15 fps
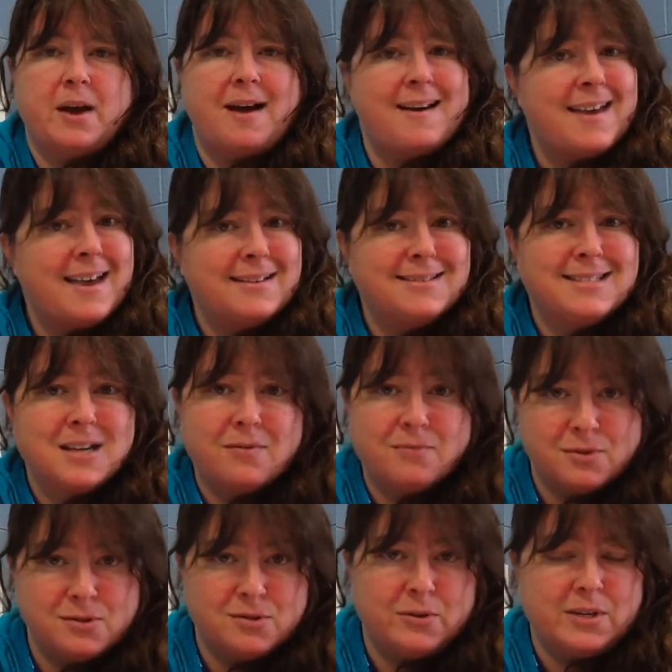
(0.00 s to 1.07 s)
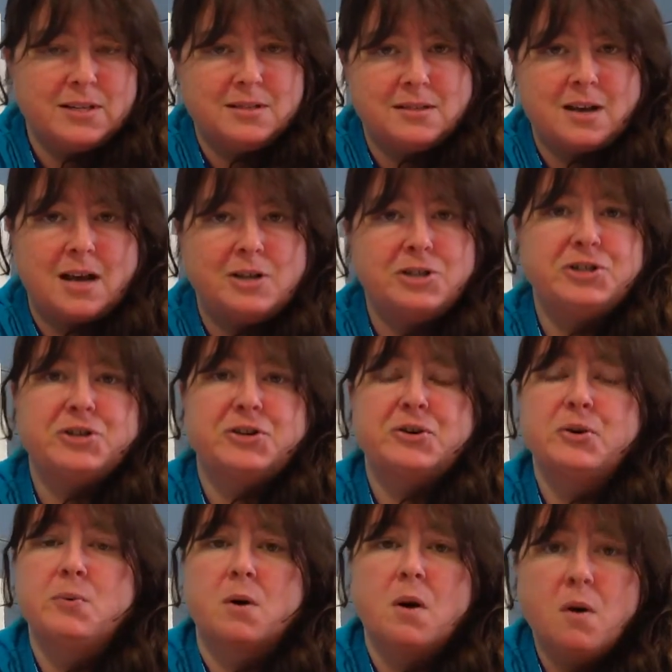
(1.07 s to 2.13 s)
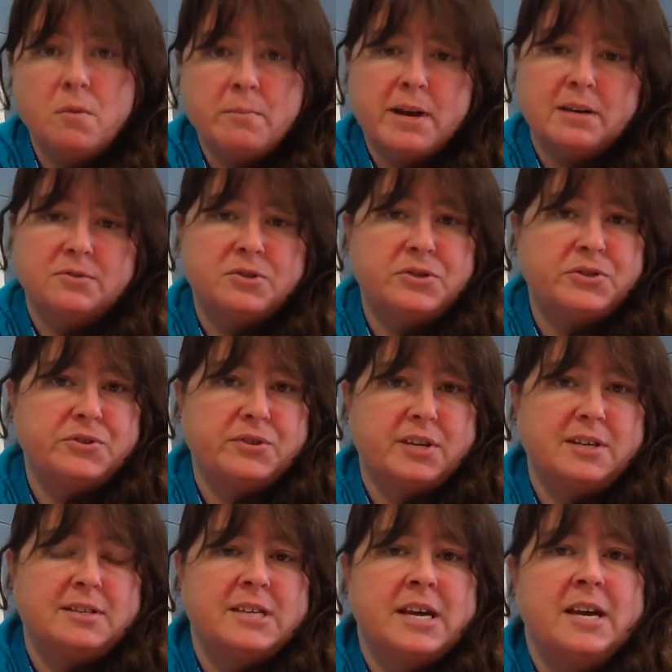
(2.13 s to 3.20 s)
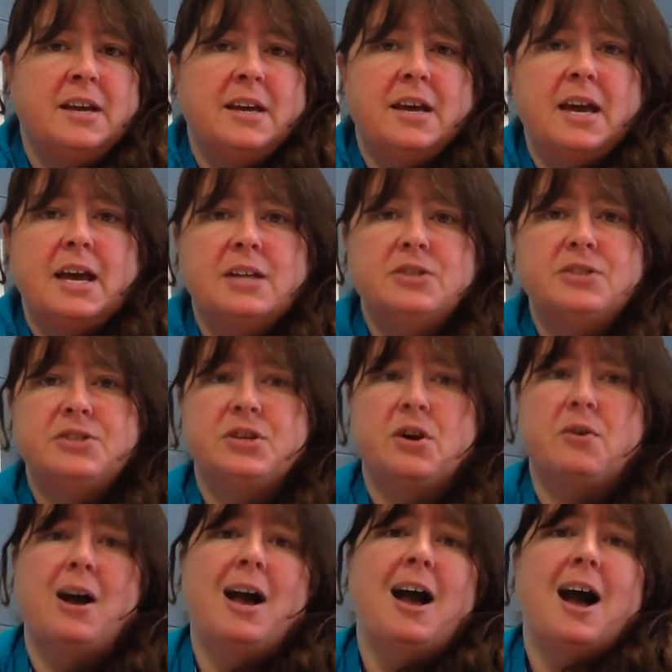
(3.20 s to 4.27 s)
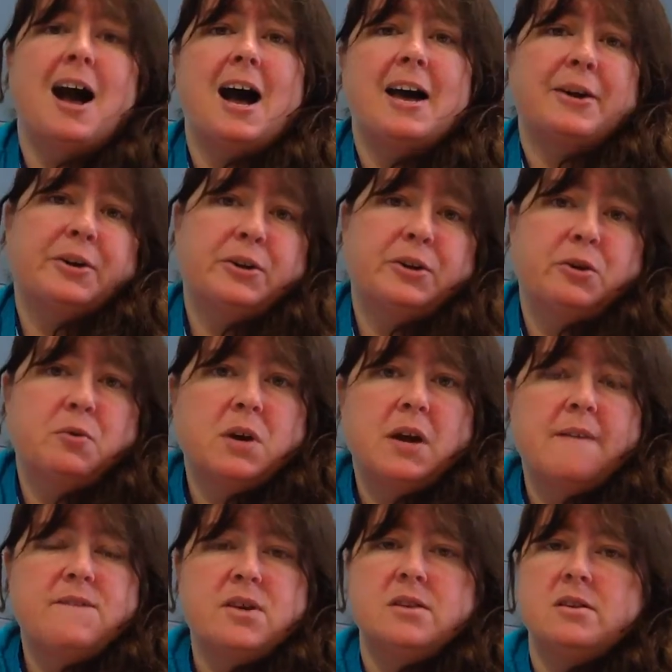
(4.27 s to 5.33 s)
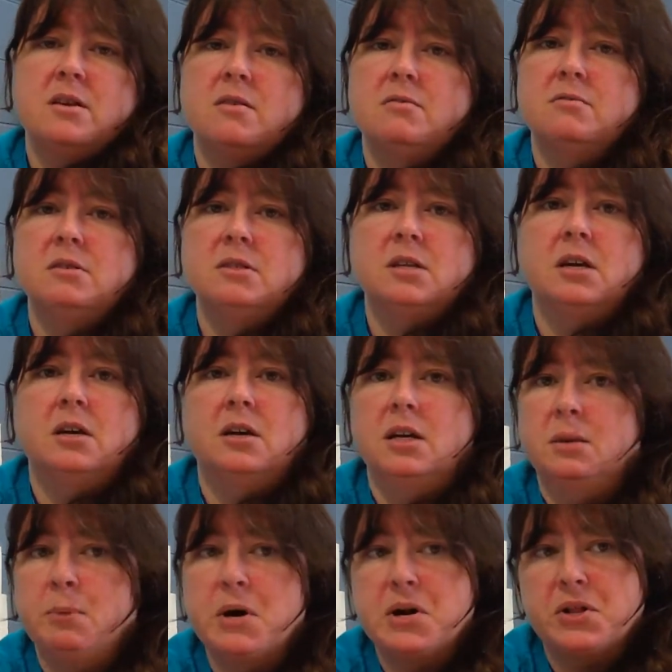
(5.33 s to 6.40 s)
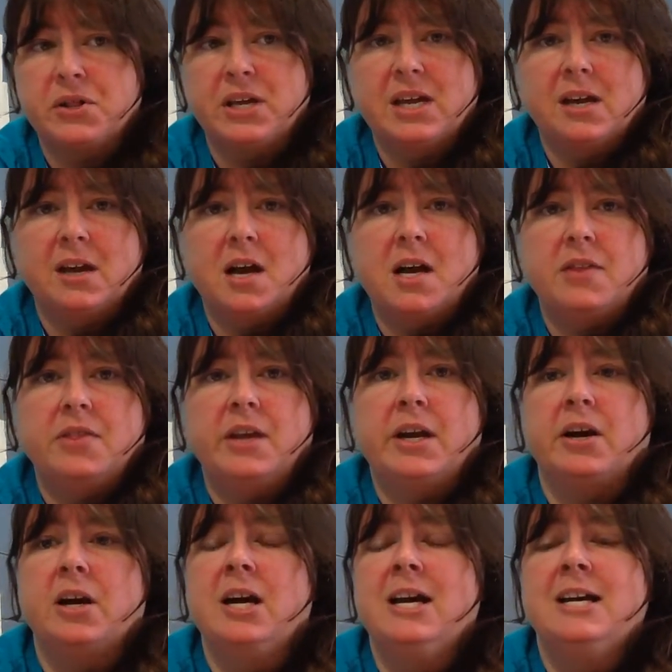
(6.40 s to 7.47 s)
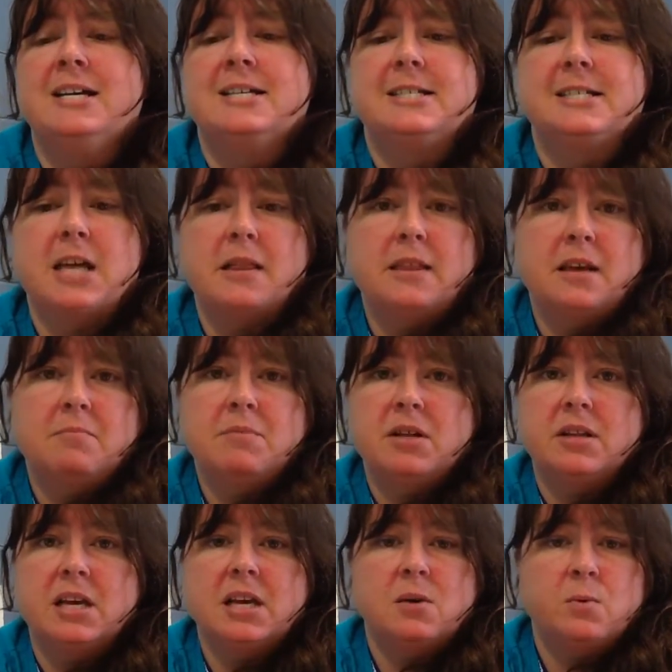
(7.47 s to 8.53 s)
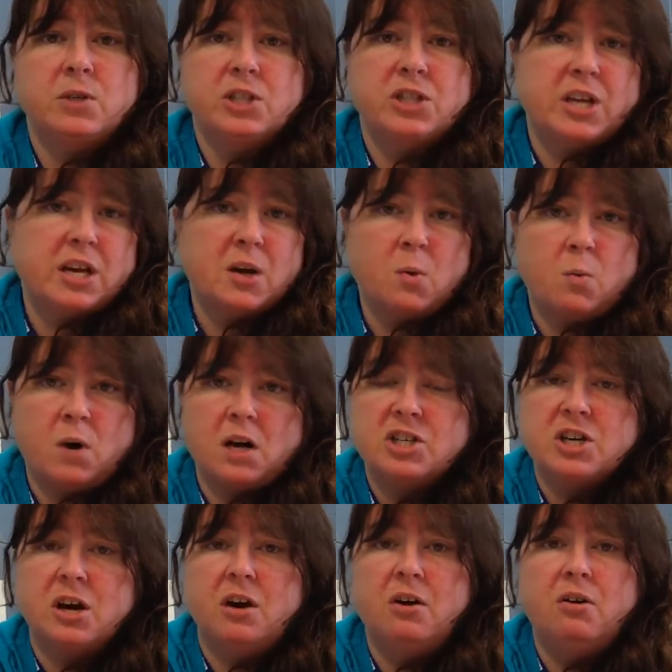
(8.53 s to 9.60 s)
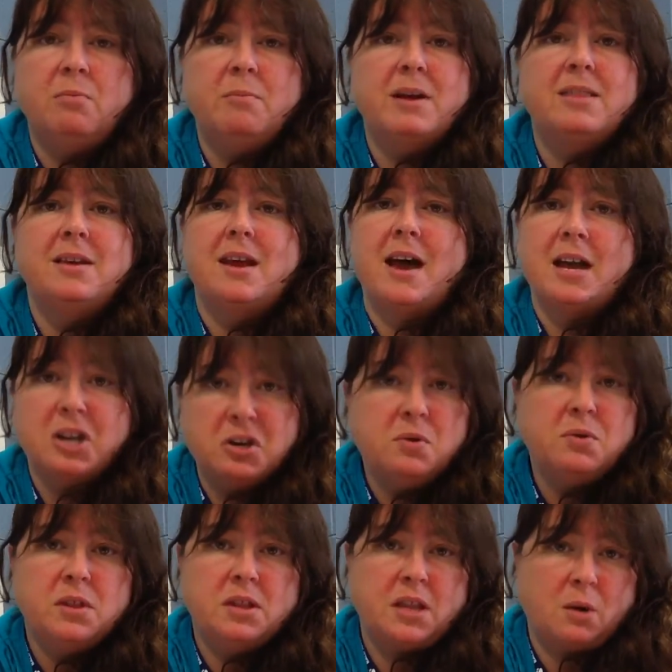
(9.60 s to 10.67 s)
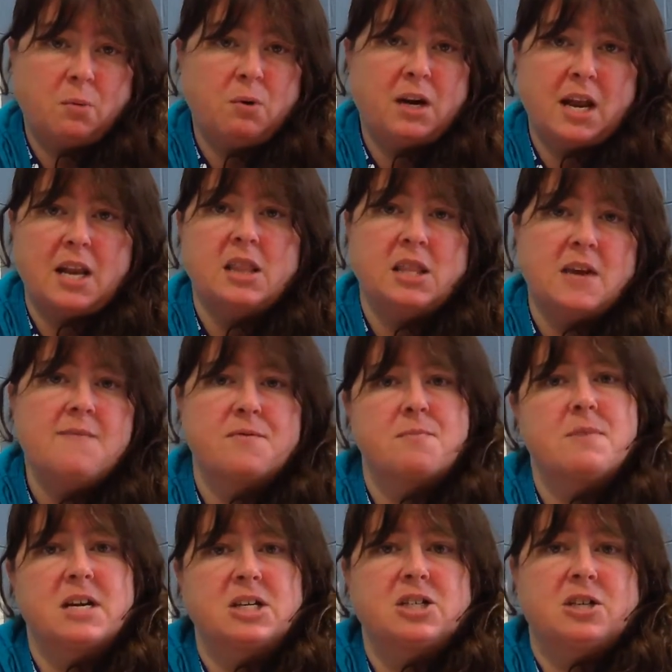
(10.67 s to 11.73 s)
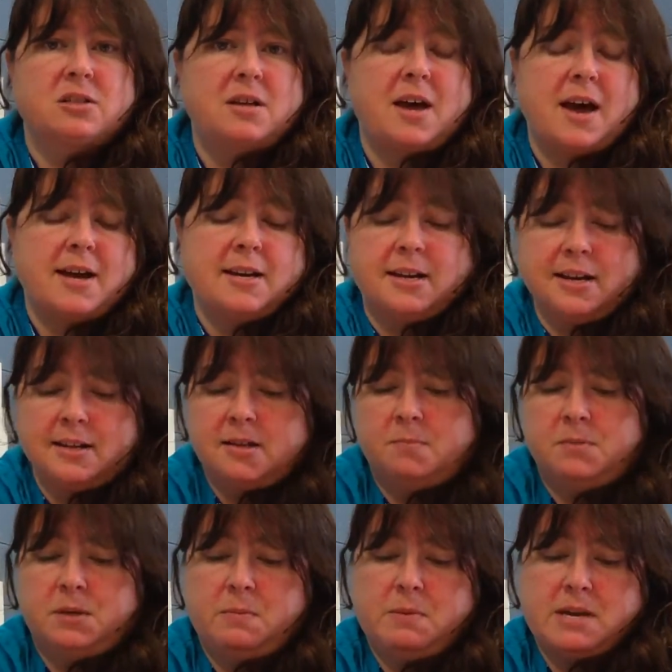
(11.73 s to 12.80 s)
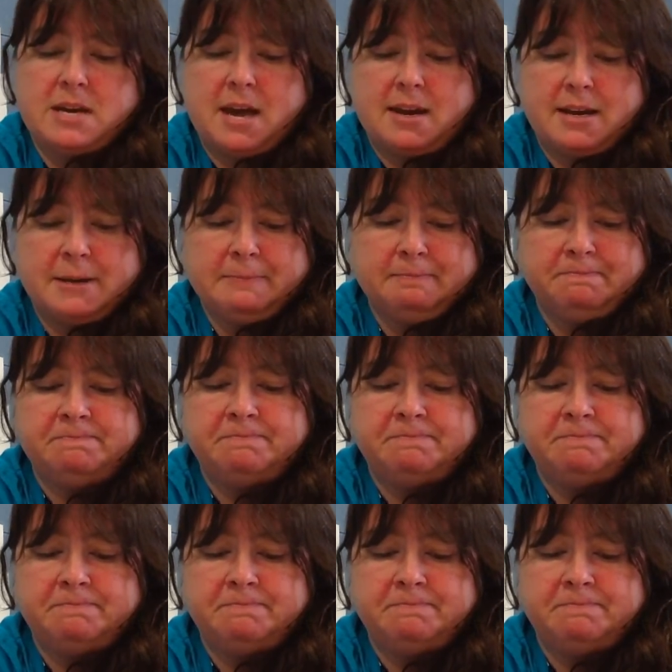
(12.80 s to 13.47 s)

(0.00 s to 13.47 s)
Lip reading: I had several students last year who were homebound students, and so I could create videos, put a link on there, send them the link which they could watch at home, and then I knew that they were getting the information that I needed them to be getting.